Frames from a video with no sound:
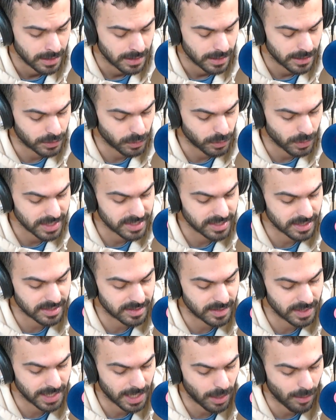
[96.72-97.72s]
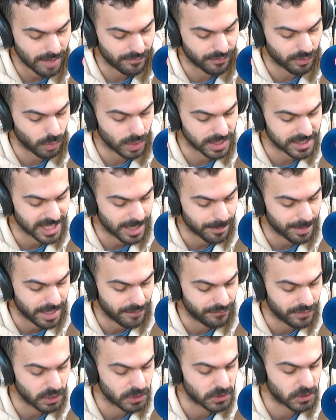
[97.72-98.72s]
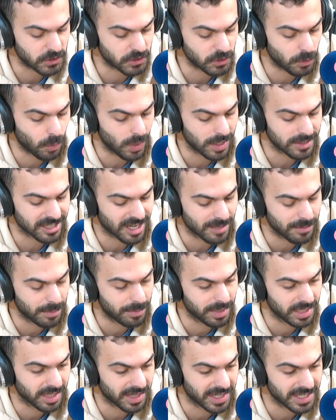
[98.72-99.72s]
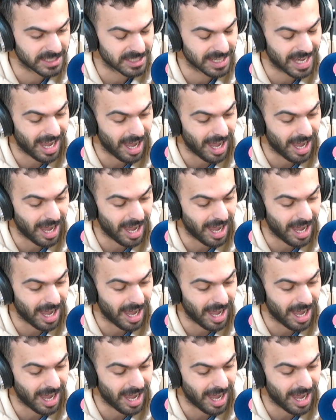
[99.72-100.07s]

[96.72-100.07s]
In 2016, however, WhatsApp gave users a one time ability to